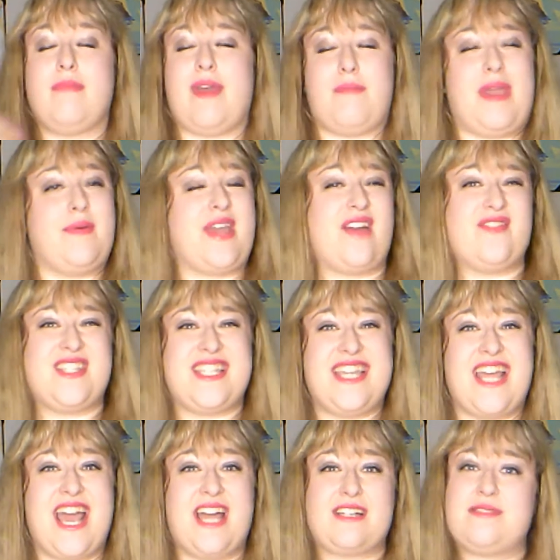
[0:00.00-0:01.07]
maybe have a
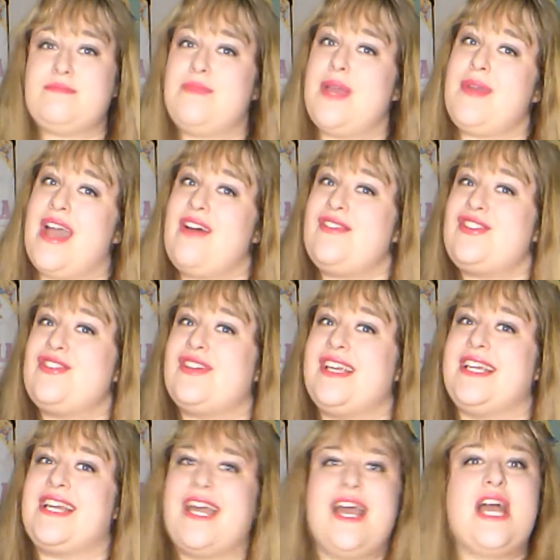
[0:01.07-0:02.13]
snack, maybe have a
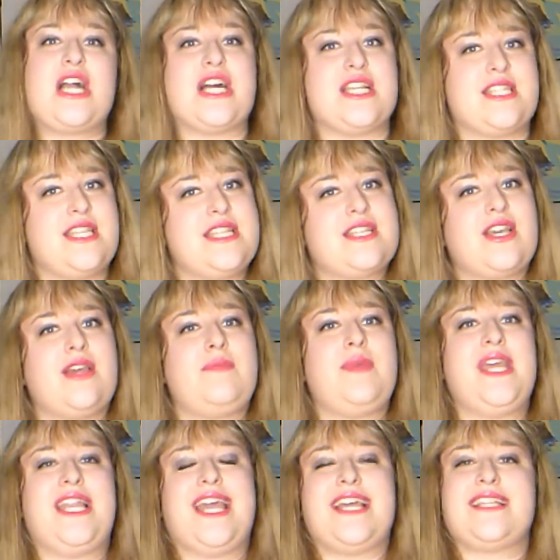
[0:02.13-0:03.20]
drink, because this could be
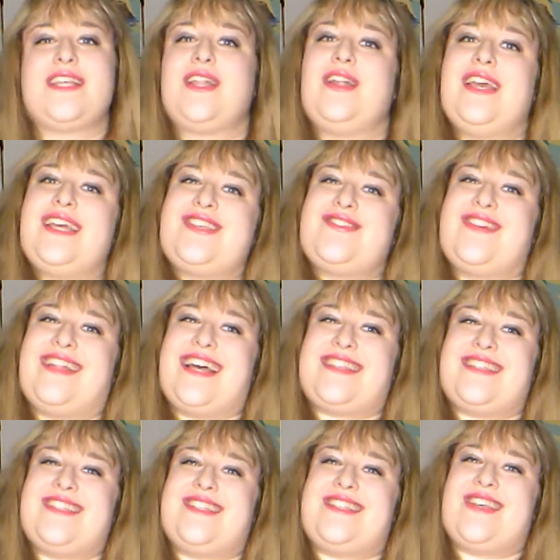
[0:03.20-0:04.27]
a nice little history
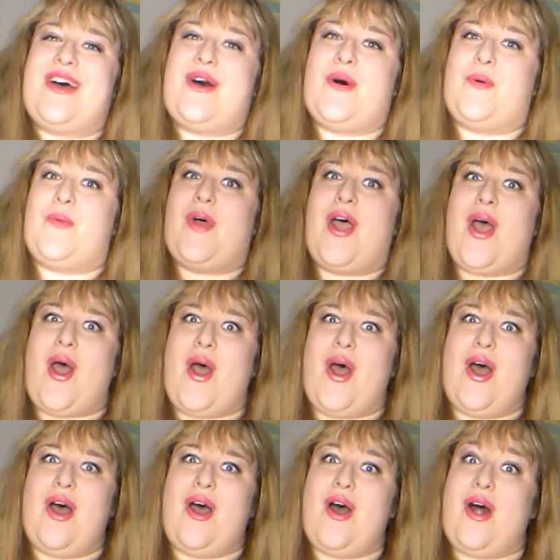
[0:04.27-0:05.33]
lesson. So
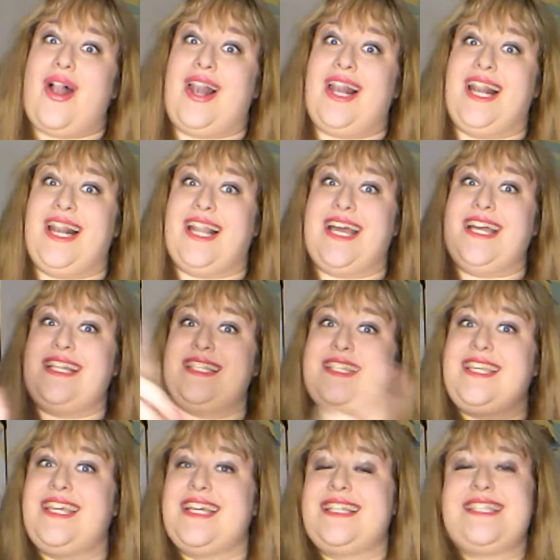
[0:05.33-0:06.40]
let's
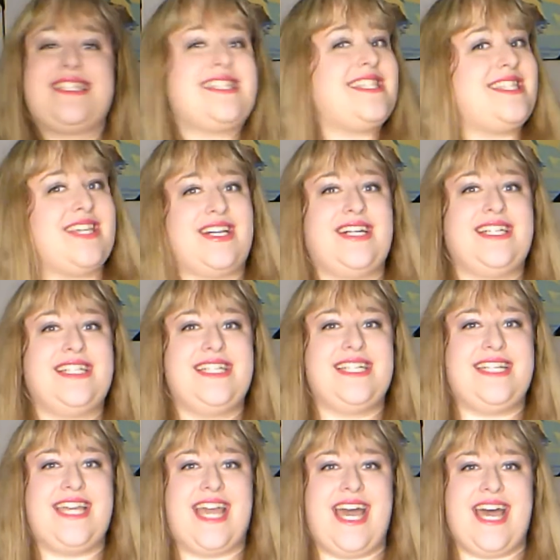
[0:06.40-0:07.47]
get started,
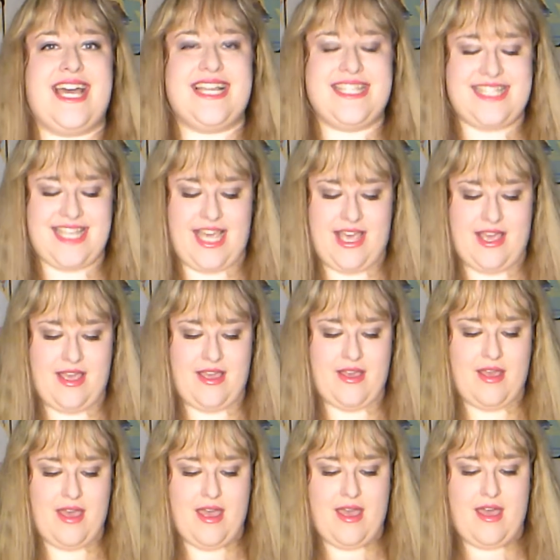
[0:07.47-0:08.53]
guys.
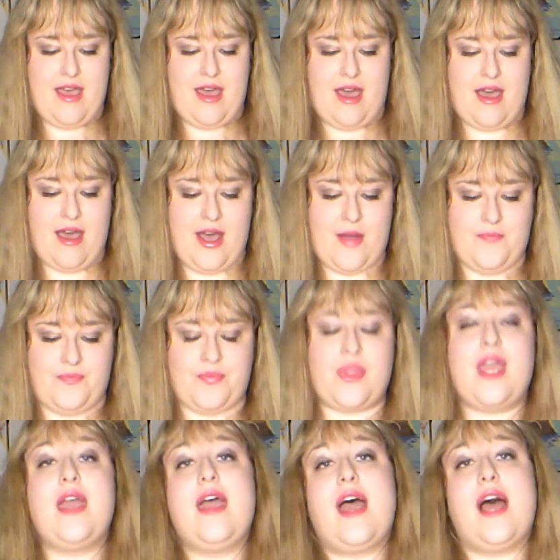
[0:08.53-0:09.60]
Um,
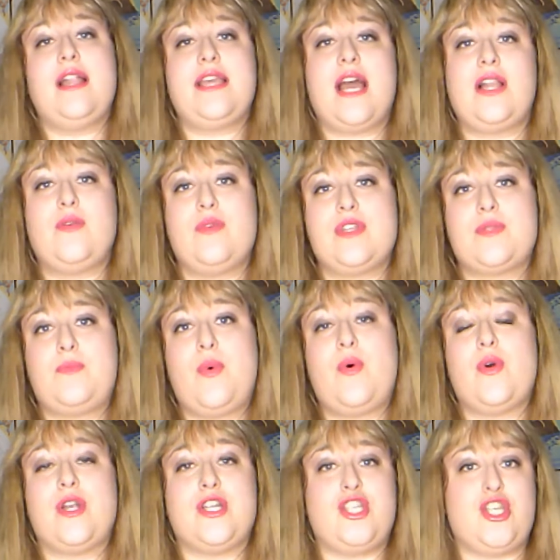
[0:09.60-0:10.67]
Helen Keller was
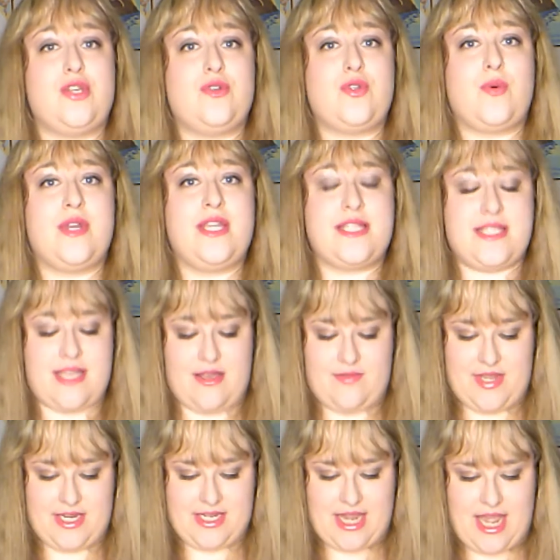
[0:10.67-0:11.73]
born June
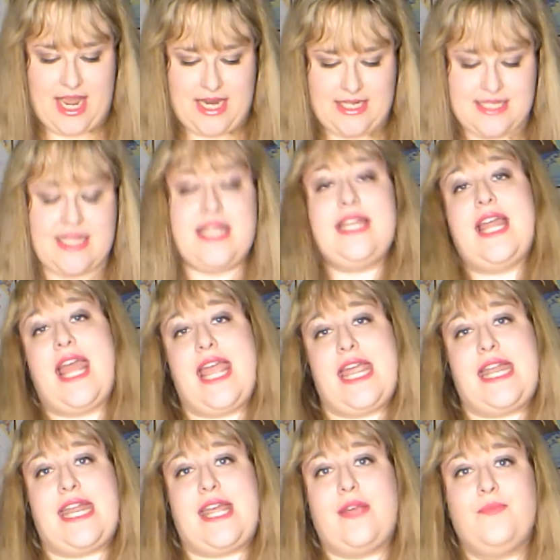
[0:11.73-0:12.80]
27,
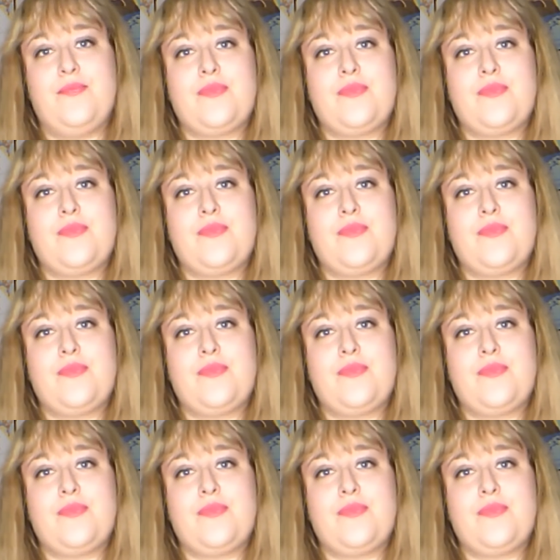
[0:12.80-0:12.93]
1880.